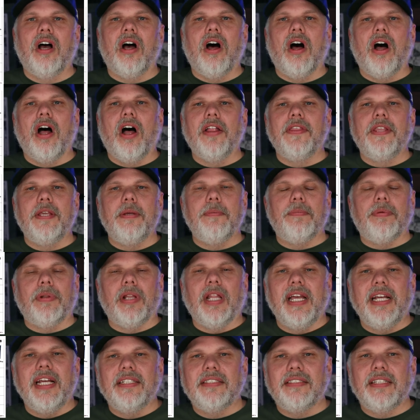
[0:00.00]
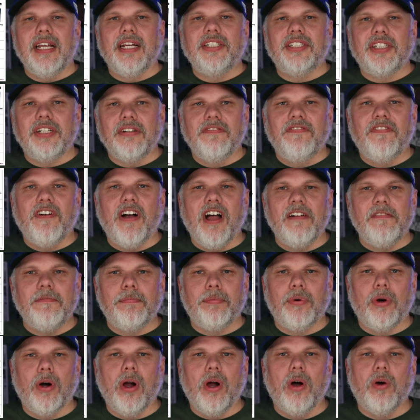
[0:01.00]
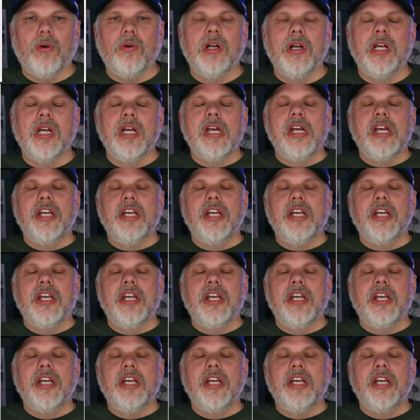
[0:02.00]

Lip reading: on the PlayStation 5 Pro,